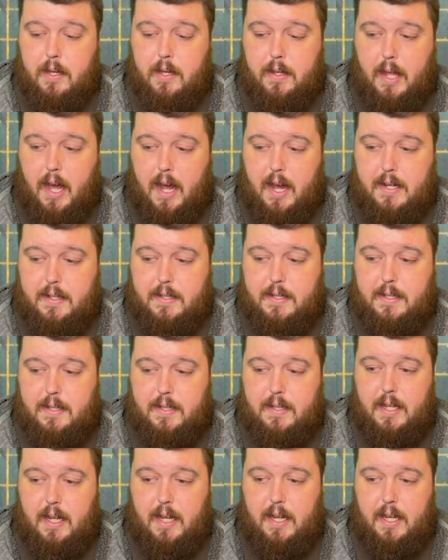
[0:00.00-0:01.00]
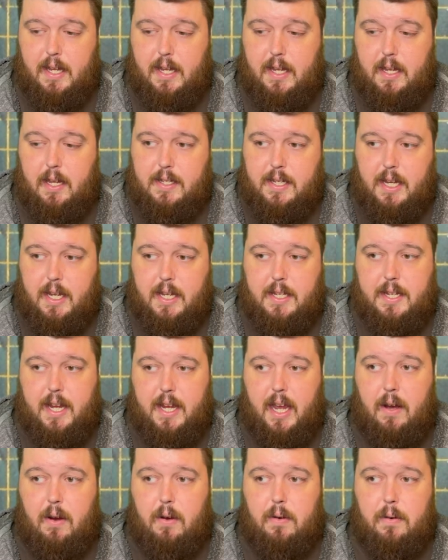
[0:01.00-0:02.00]
that the
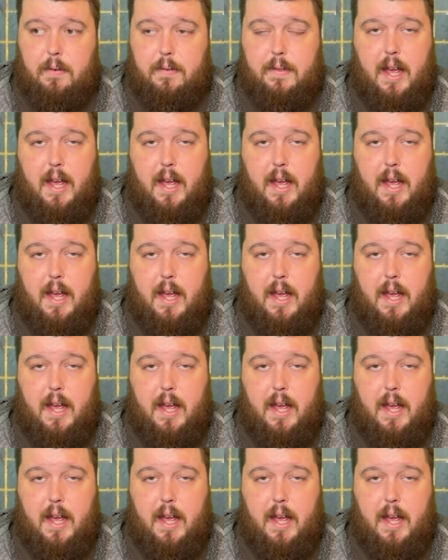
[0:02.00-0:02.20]
detail